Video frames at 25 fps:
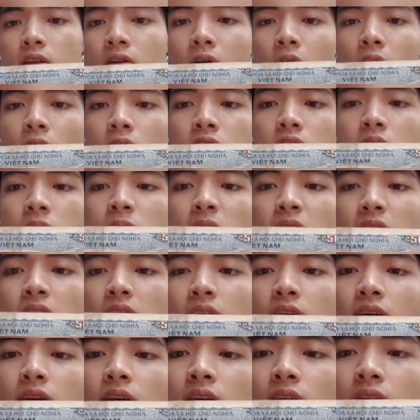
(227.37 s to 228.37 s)
Ho Chi Minh.
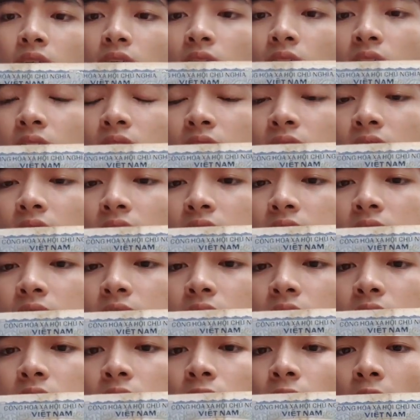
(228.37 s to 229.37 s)
Yes,
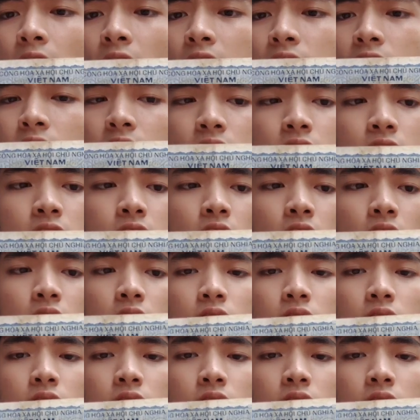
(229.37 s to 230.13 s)
this 5,000 dong.